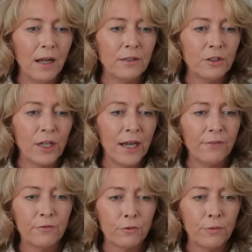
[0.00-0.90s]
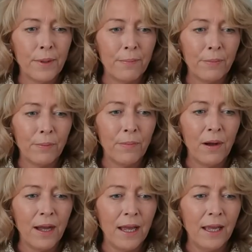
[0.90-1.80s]
And you have to remember,
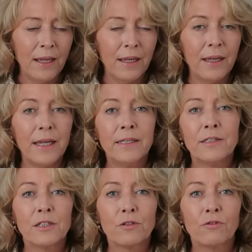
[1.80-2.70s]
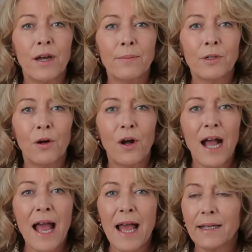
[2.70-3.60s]
my Instagram got
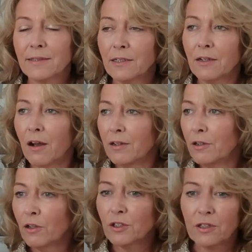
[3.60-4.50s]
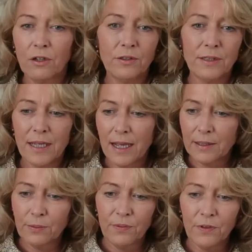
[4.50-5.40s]
hacked and I lost
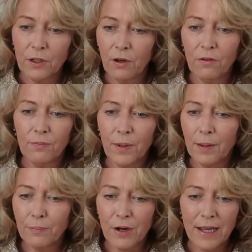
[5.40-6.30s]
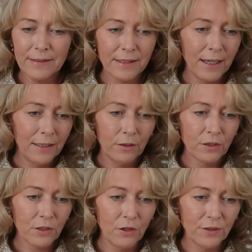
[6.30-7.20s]
contact with a lot of my brands. They
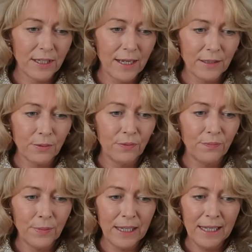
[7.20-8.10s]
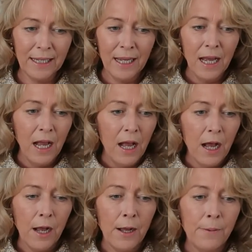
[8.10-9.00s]
lost contact with me.
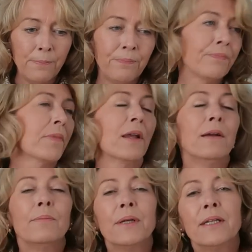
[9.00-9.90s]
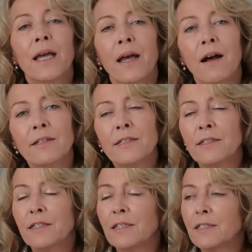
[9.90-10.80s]
But yeah, I
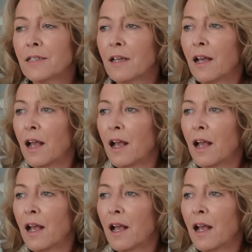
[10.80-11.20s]
did this